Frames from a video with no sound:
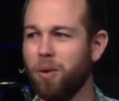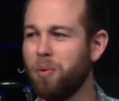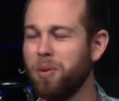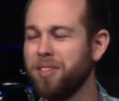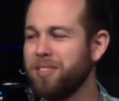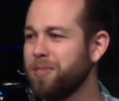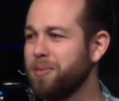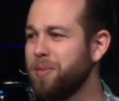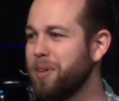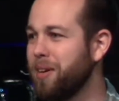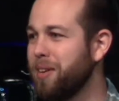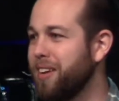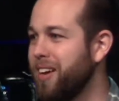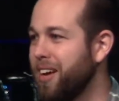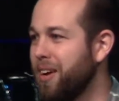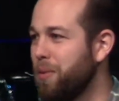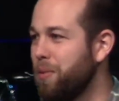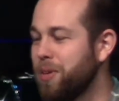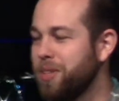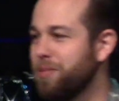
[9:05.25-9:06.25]
What does
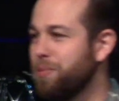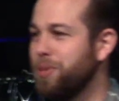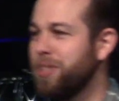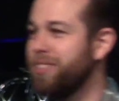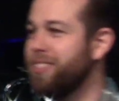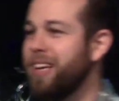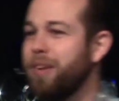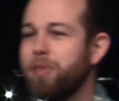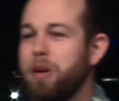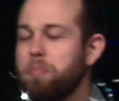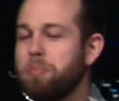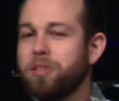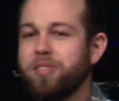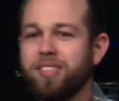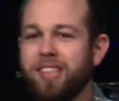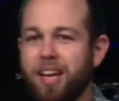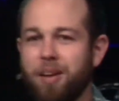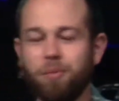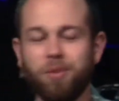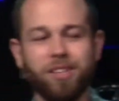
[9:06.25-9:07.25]
that
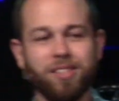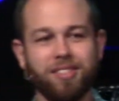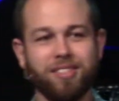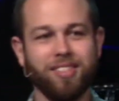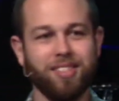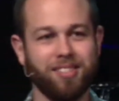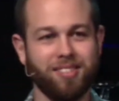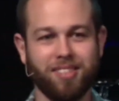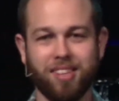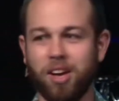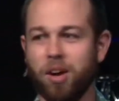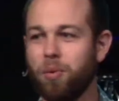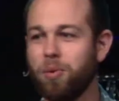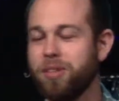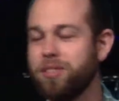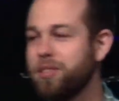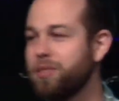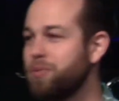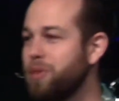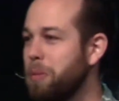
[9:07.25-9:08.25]
represent? What does
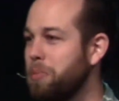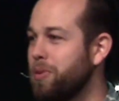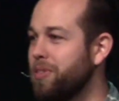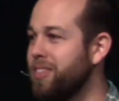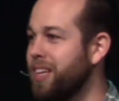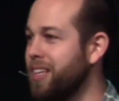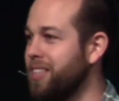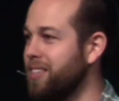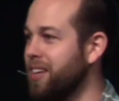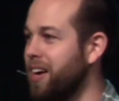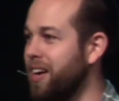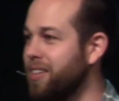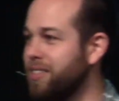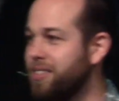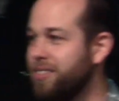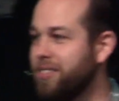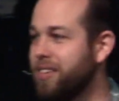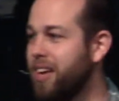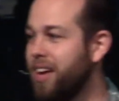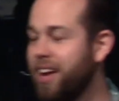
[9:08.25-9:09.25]
this represent to
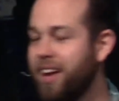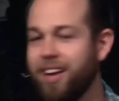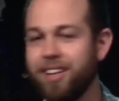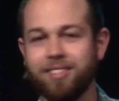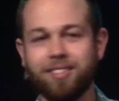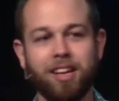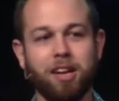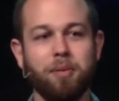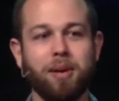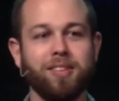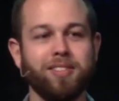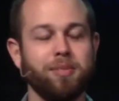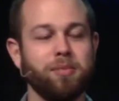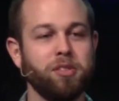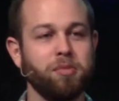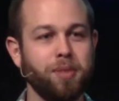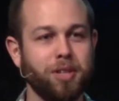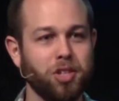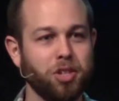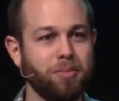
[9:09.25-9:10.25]
us? It's not about
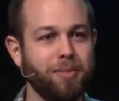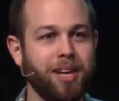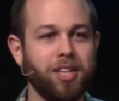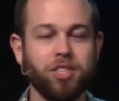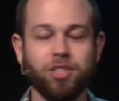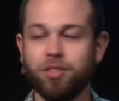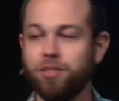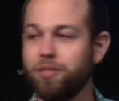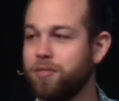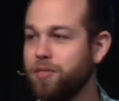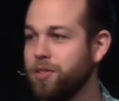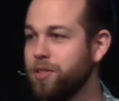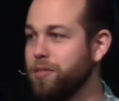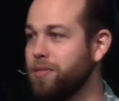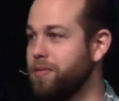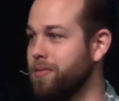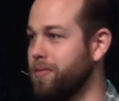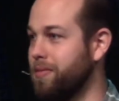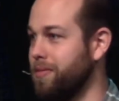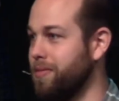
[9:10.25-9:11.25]
some special magical
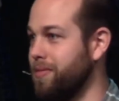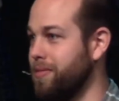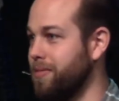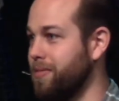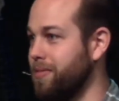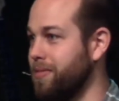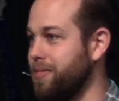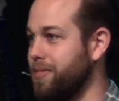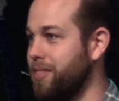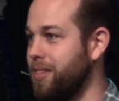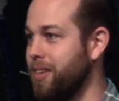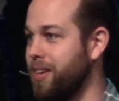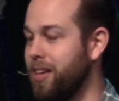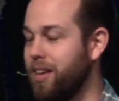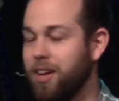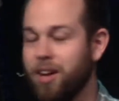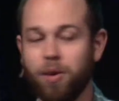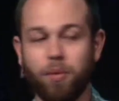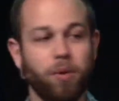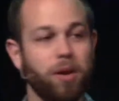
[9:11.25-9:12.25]
fruit.
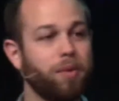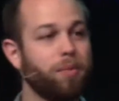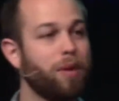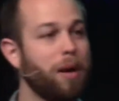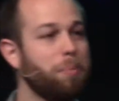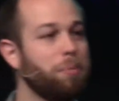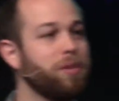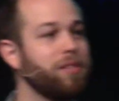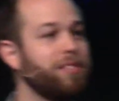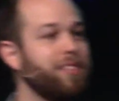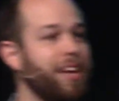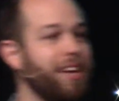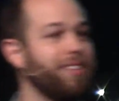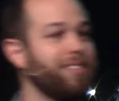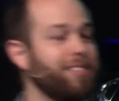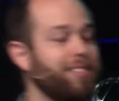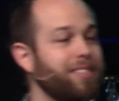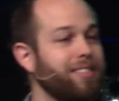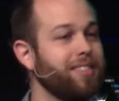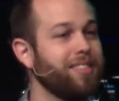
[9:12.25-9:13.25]
What it
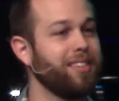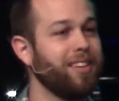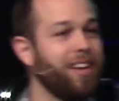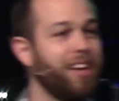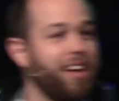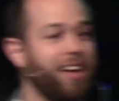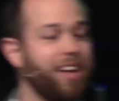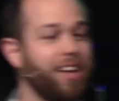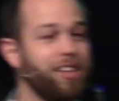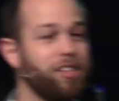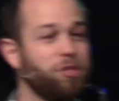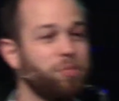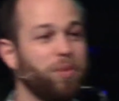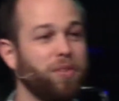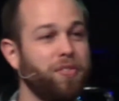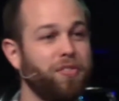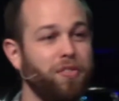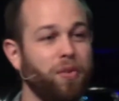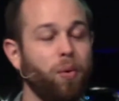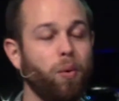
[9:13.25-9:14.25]
represents is
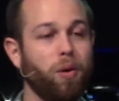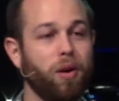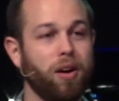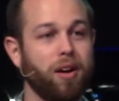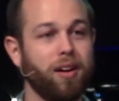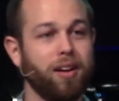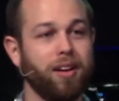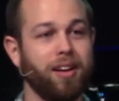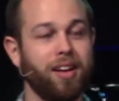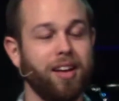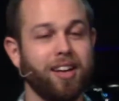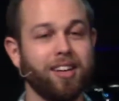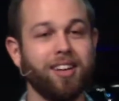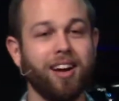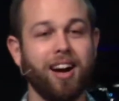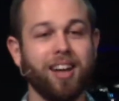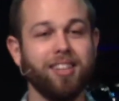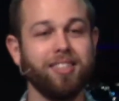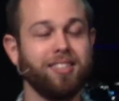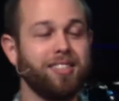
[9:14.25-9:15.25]
before
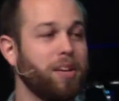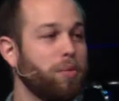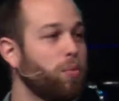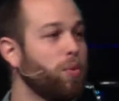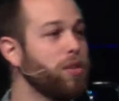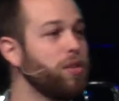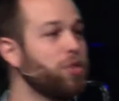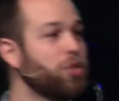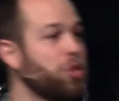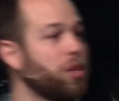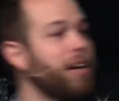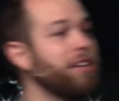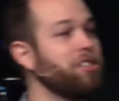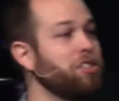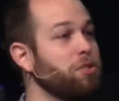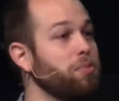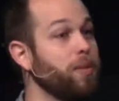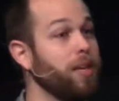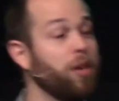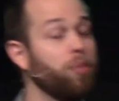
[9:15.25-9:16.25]
God had said, will you
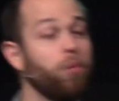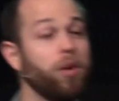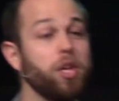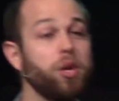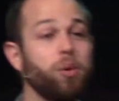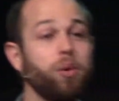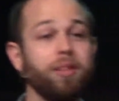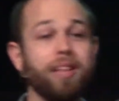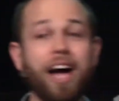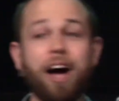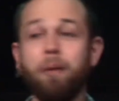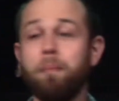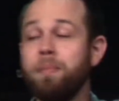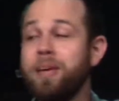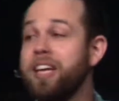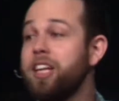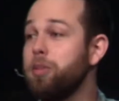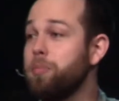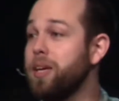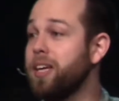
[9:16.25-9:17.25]
trust me? Will you allow
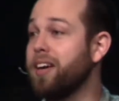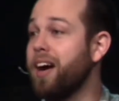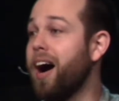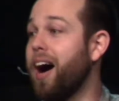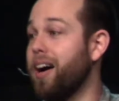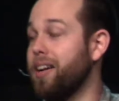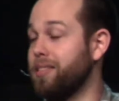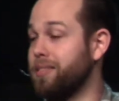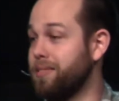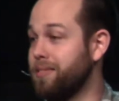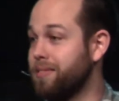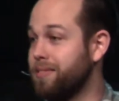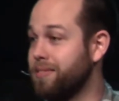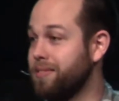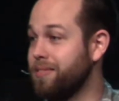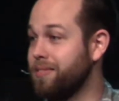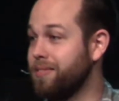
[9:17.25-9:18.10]
me to be God?